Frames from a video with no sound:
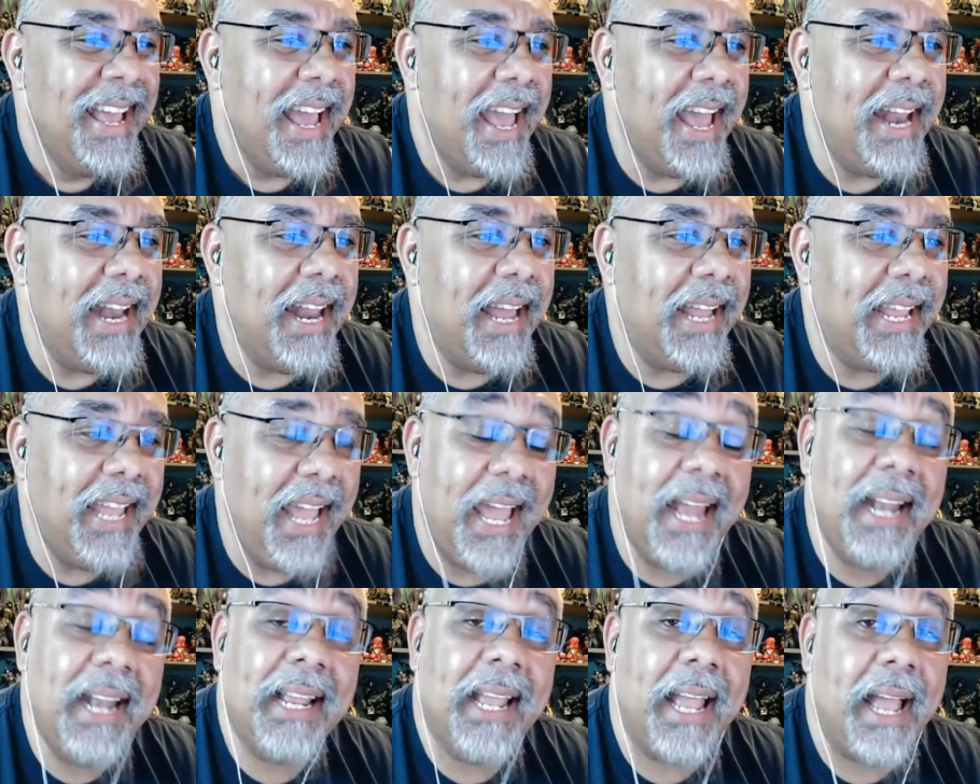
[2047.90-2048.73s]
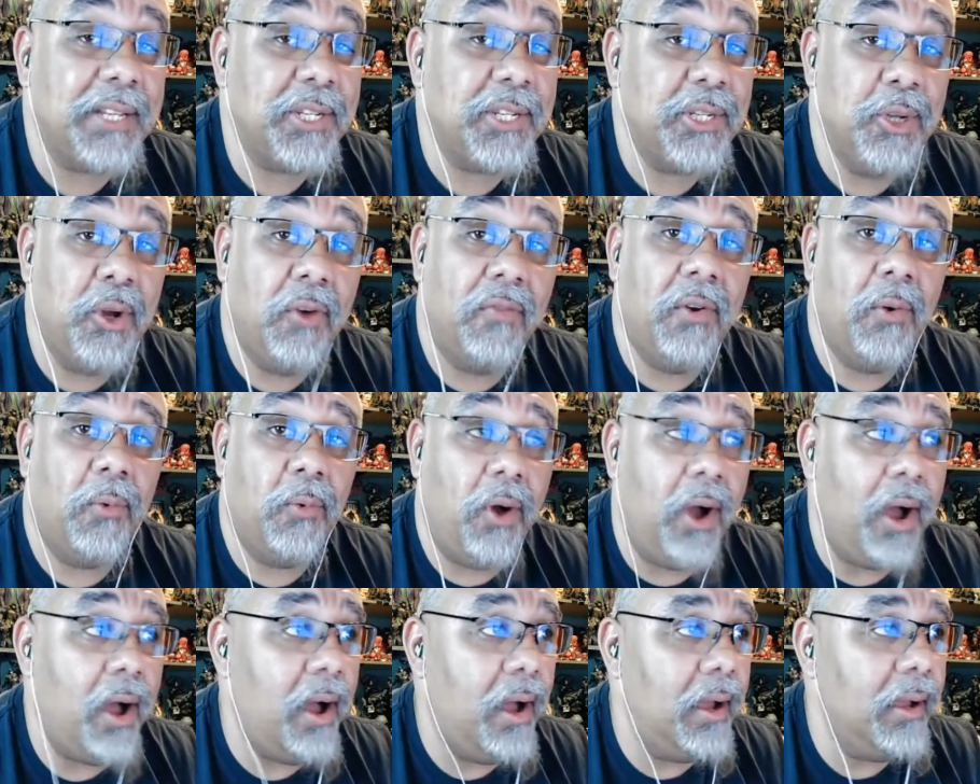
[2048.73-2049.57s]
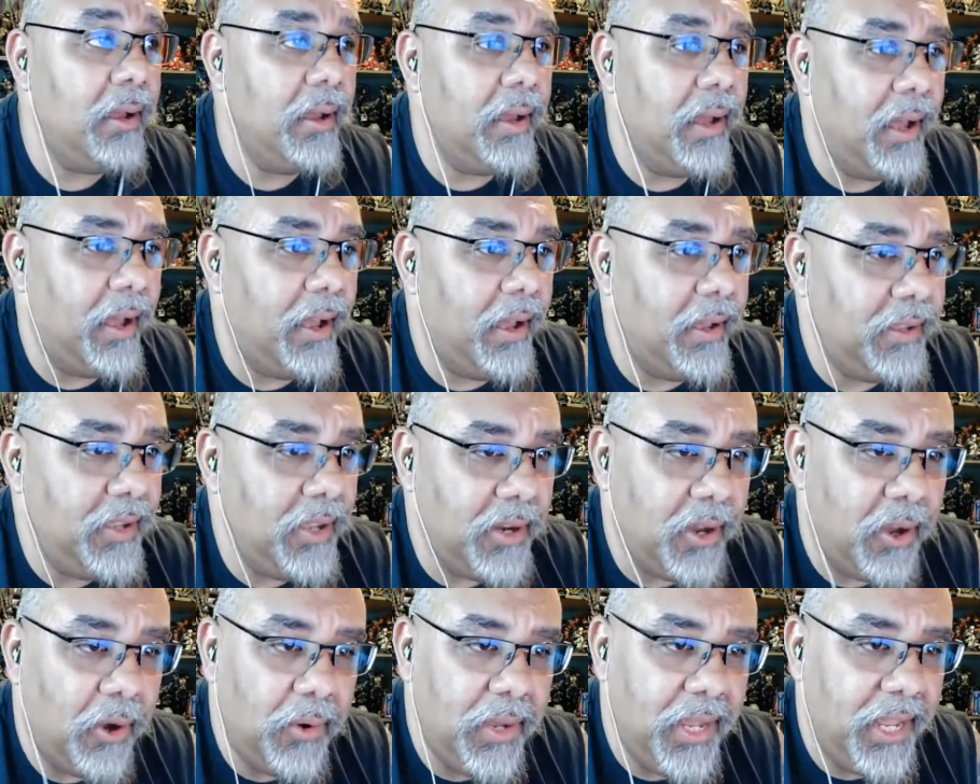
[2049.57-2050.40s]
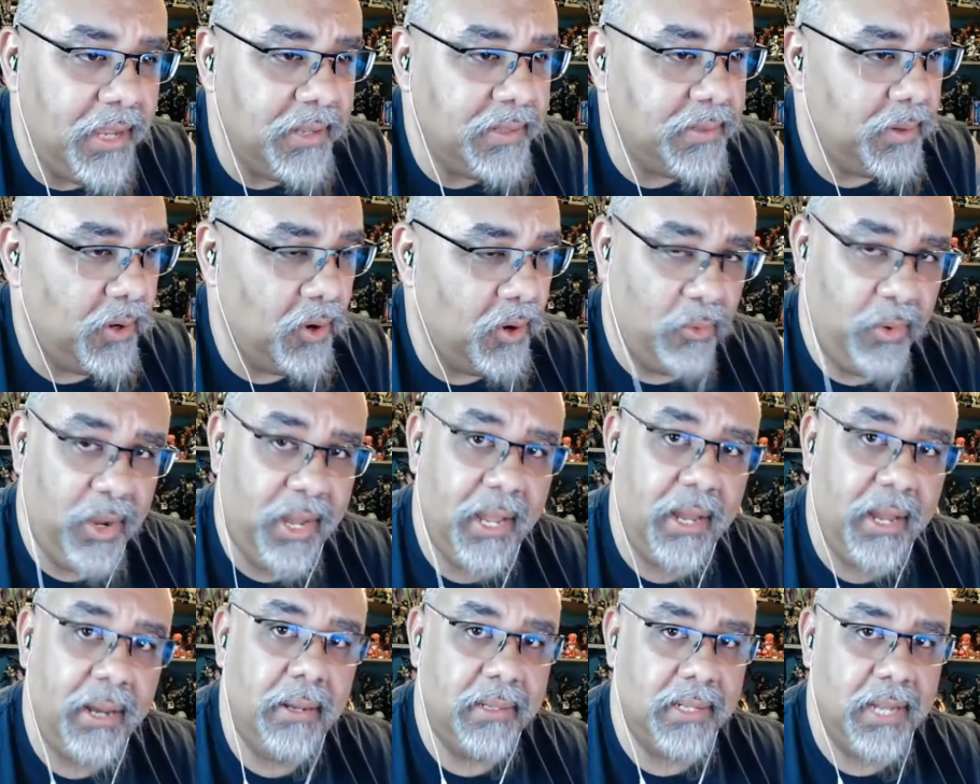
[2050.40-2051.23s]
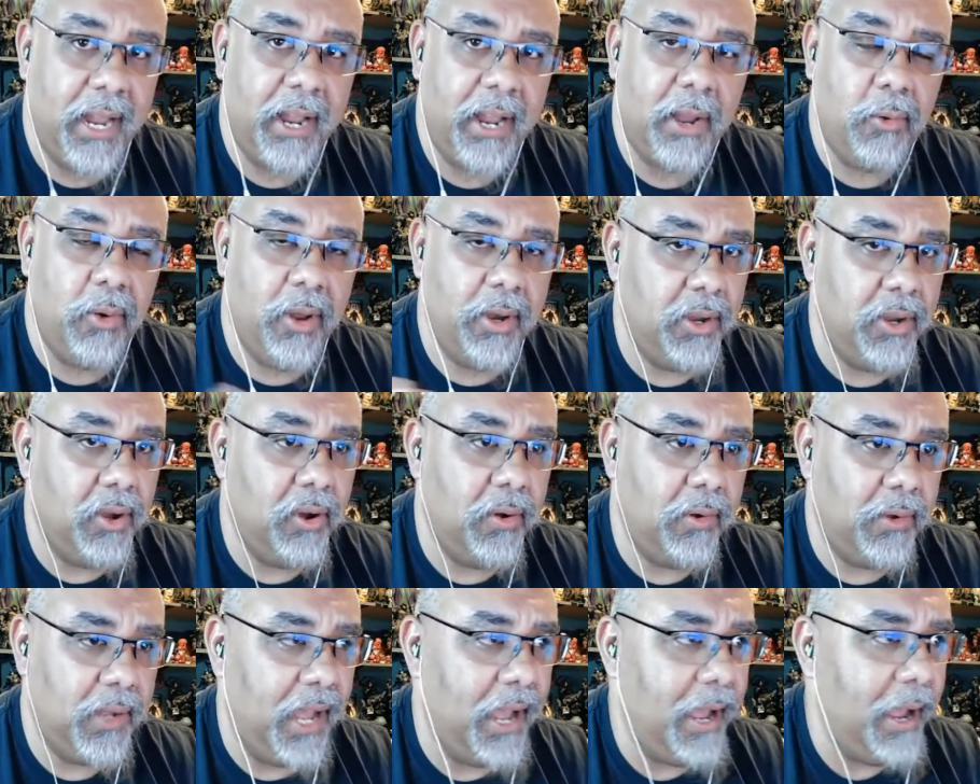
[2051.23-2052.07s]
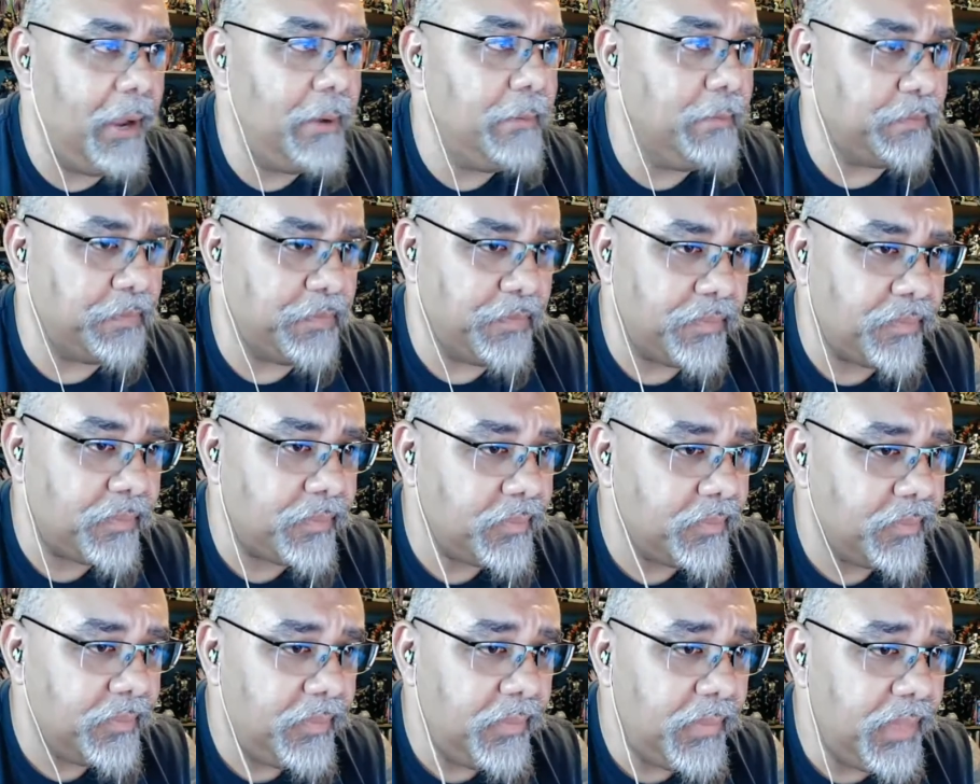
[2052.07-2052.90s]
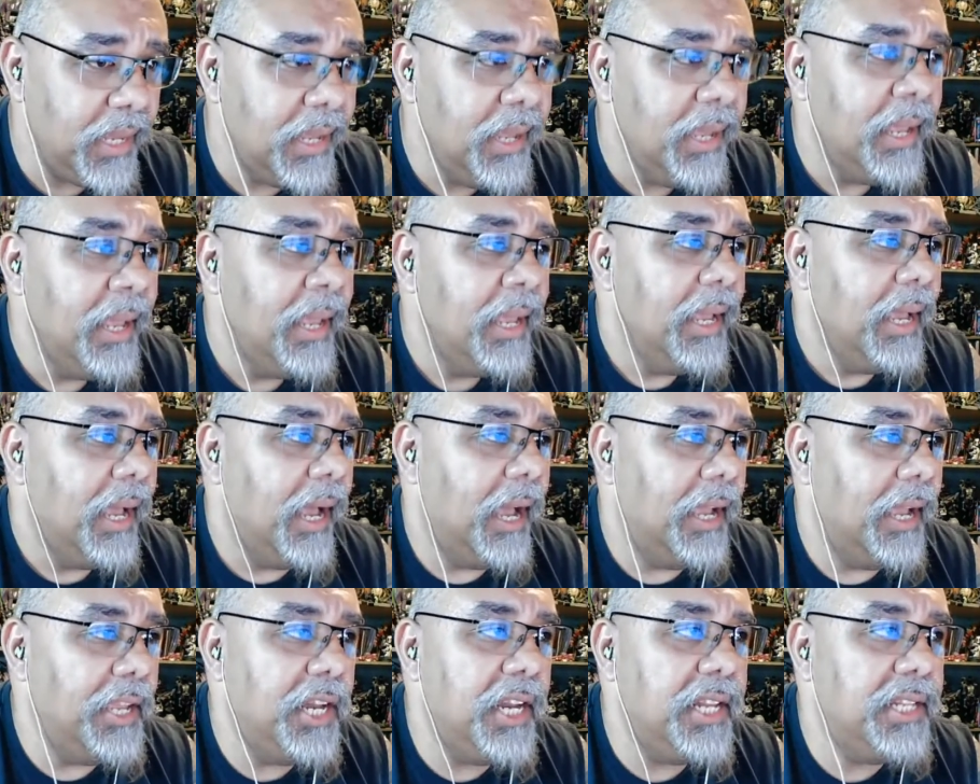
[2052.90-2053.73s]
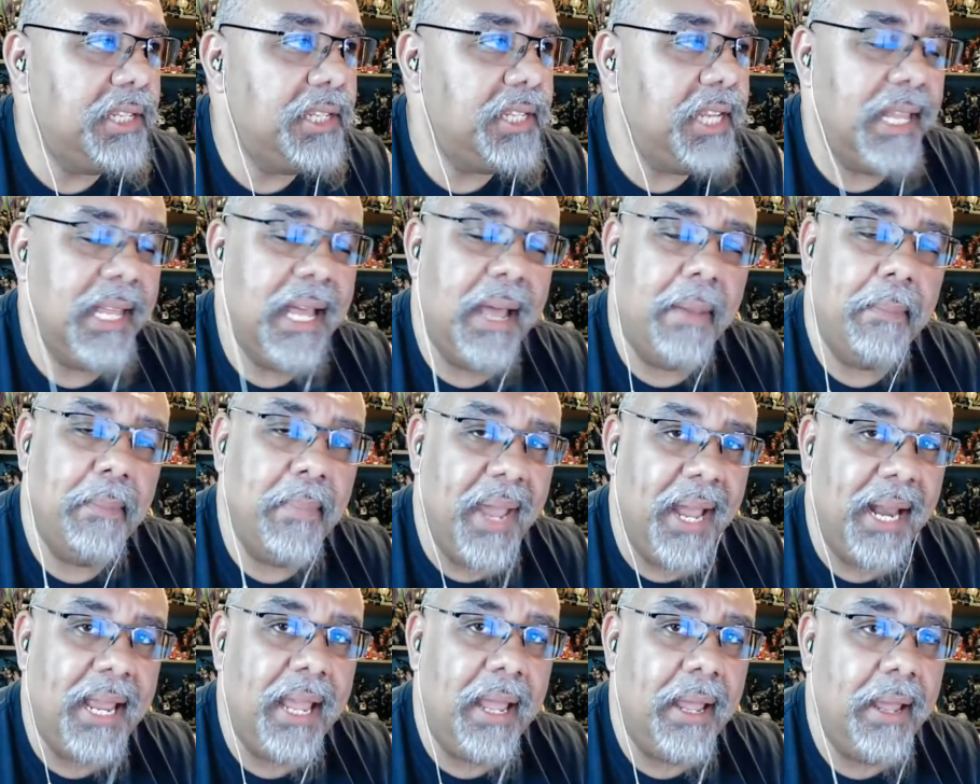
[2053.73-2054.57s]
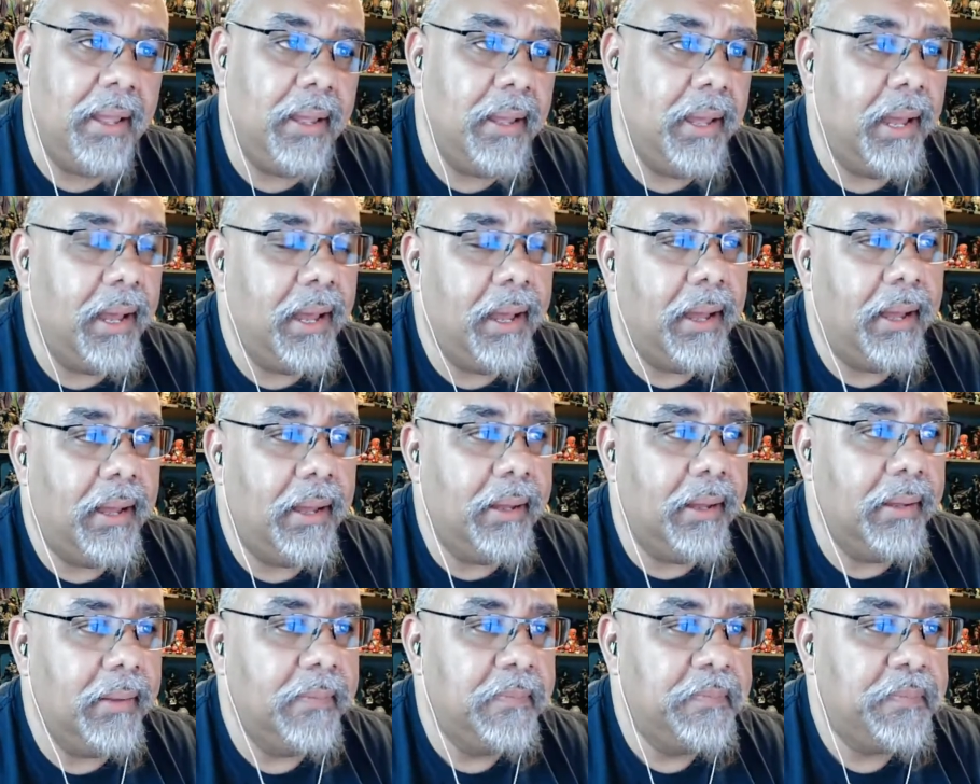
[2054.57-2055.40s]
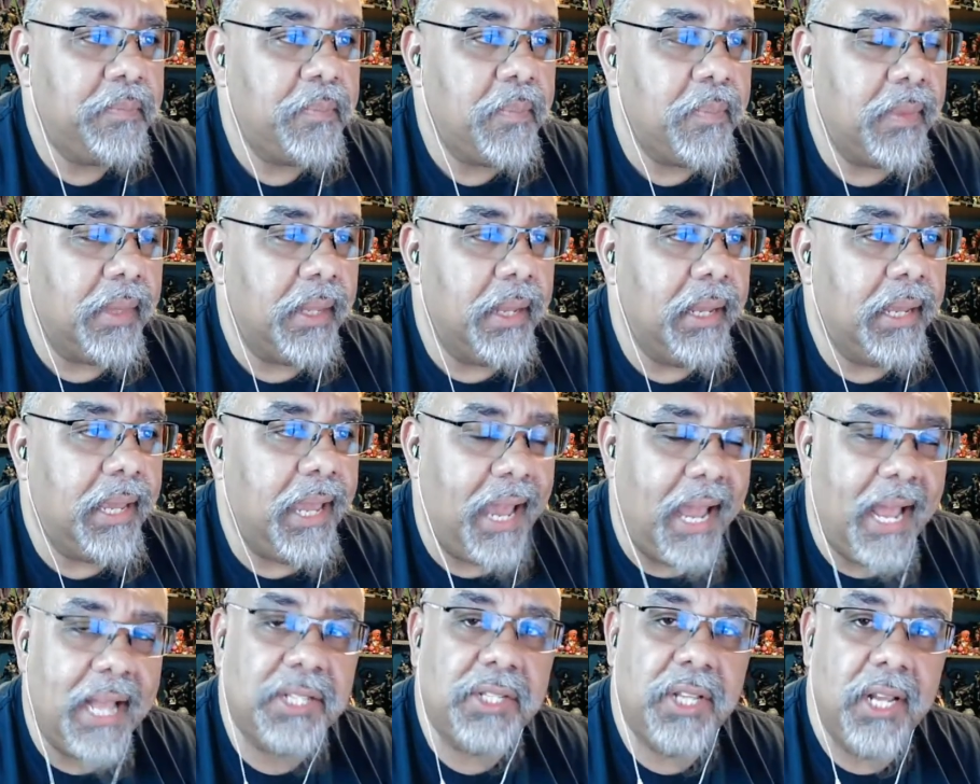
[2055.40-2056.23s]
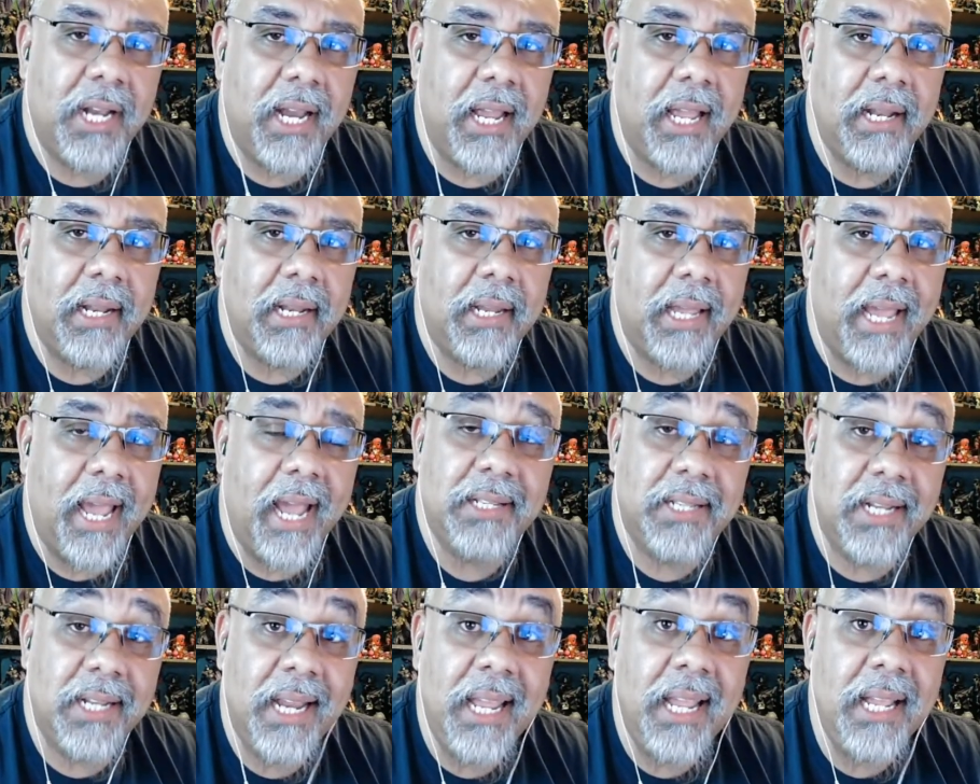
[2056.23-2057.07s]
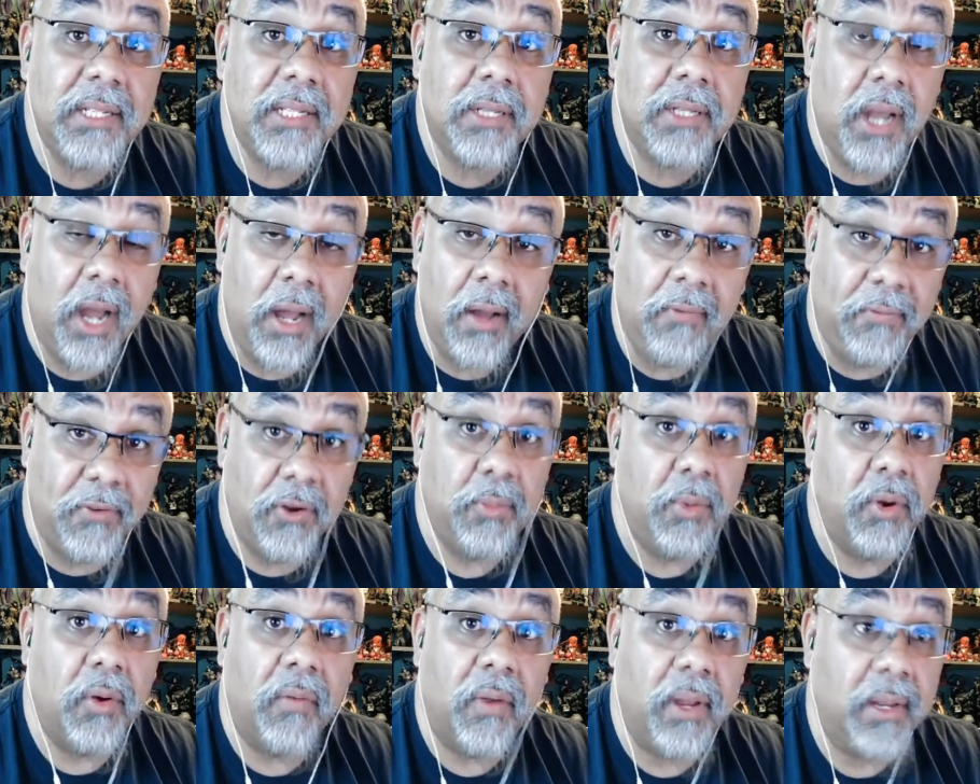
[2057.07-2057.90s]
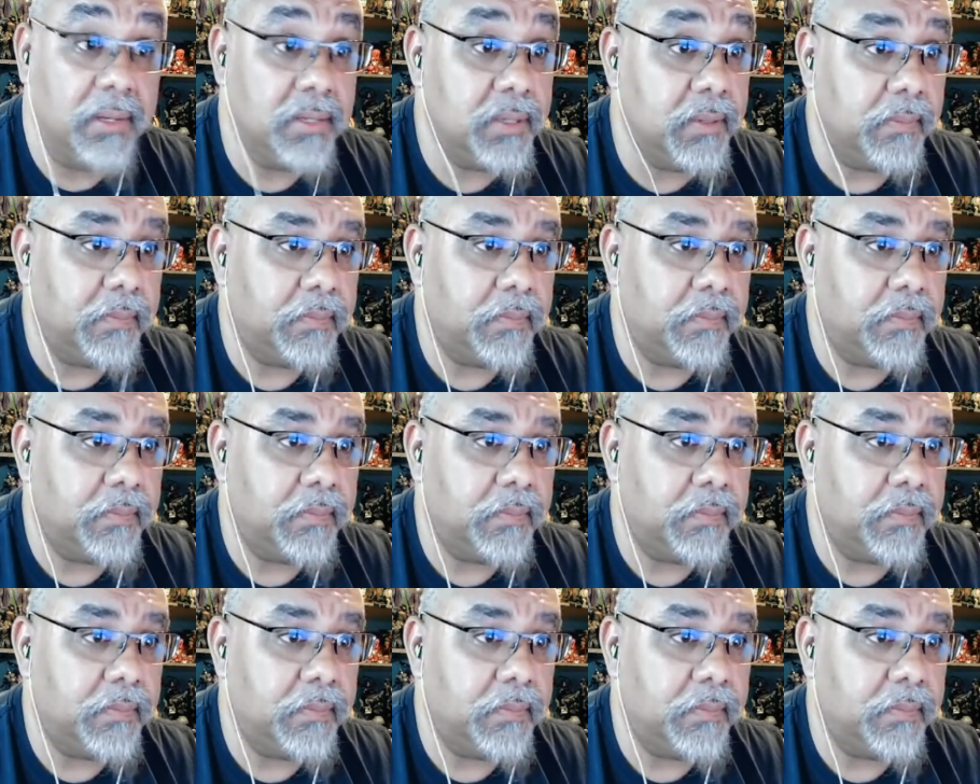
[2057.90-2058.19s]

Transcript: And again, Casanova Wong, uh, you know, he is Korean, Taekwondo guy. Uh, you didn't see that many uh, casted in Cantonese Kung Fu movies,